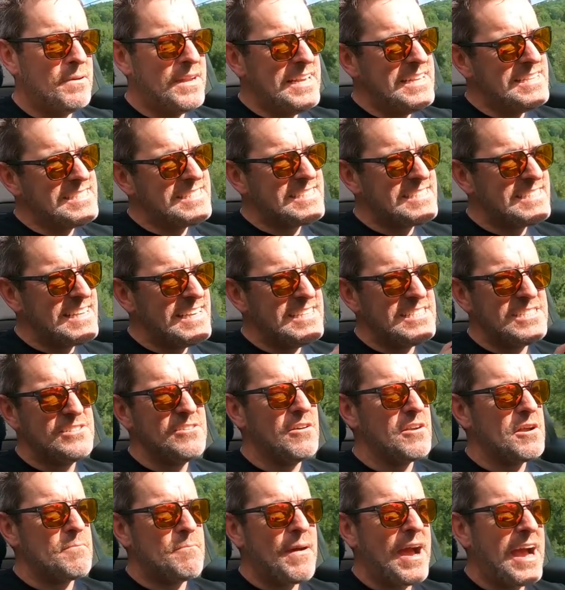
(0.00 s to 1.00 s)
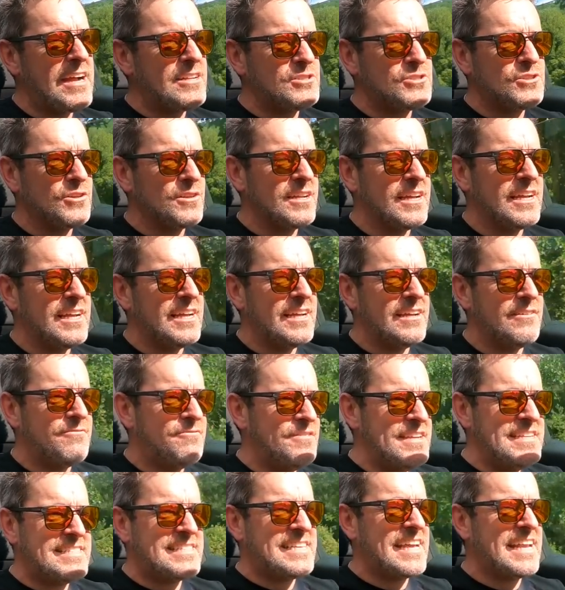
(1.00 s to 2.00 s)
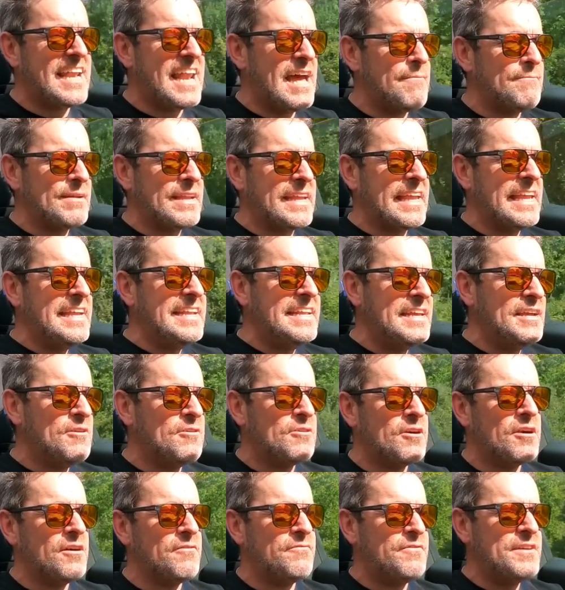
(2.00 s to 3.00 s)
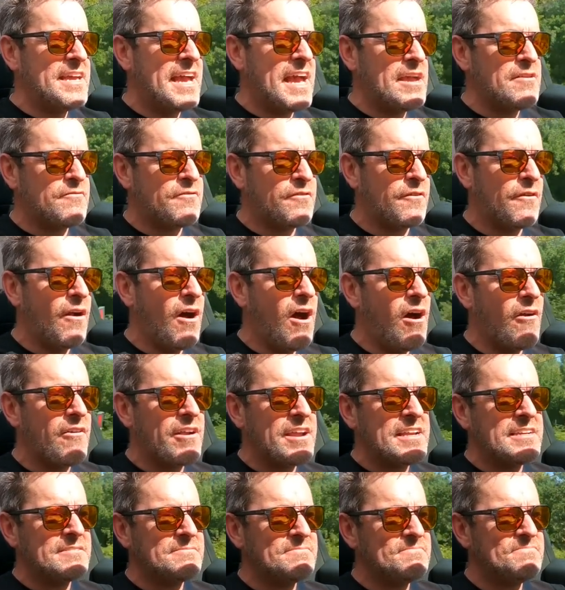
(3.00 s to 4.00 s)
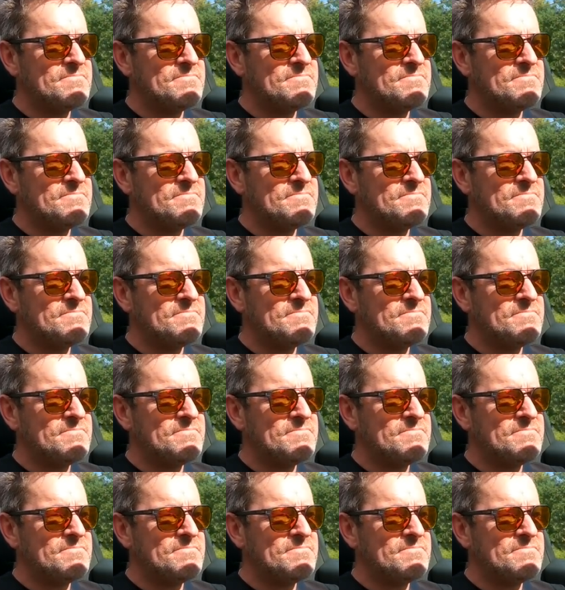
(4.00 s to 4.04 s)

but it's not a patch on a V10 Lamborghini or a V8 Ferrari.